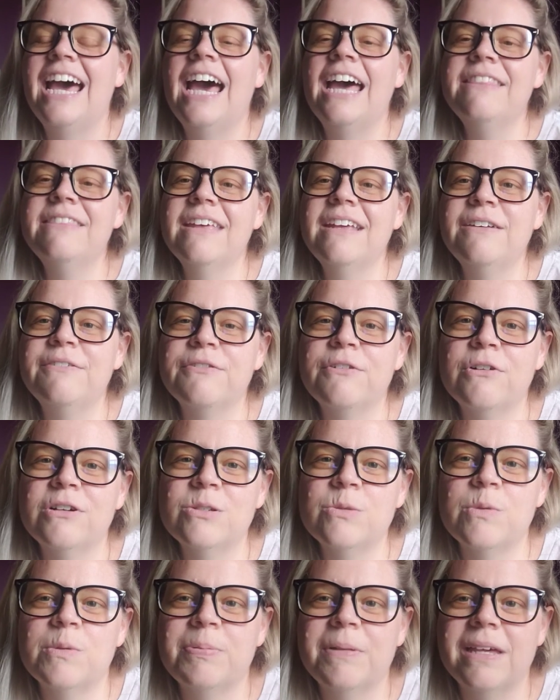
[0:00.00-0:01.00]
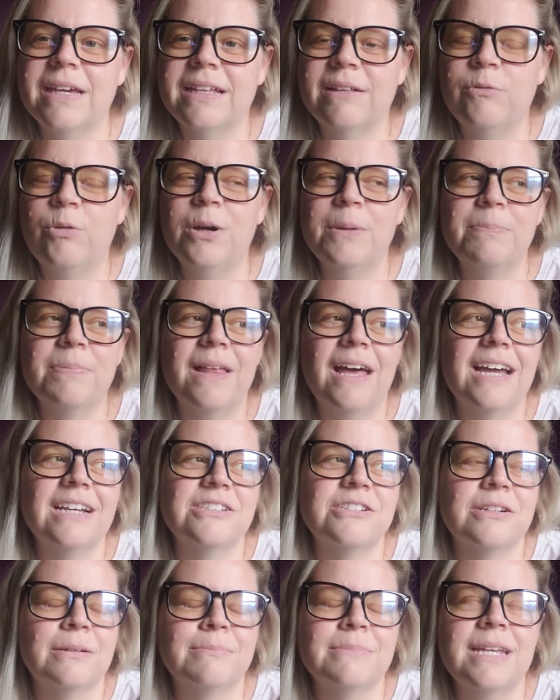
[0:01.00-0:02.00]
And then, of course, we play
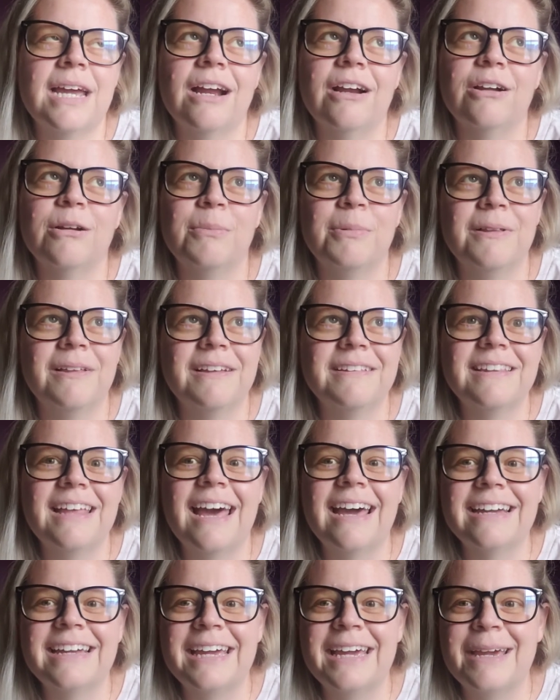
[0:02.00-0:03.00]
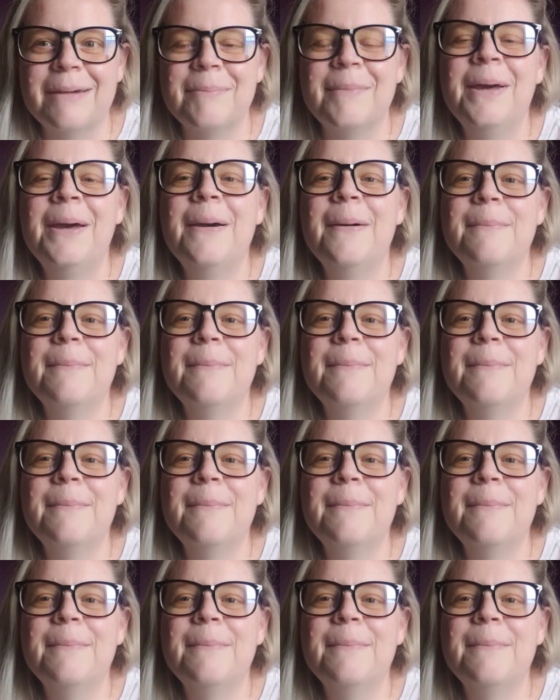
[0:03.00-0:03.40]
Quiplash, and I'm terrible at that game.